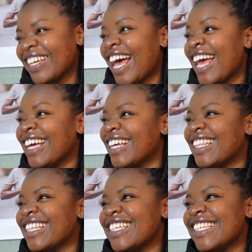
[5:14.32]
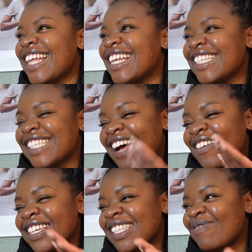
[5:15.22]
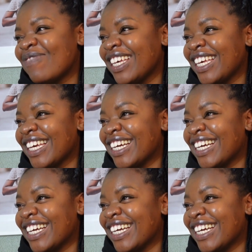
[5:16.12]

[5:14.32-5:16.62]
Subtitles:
But that is how I speak.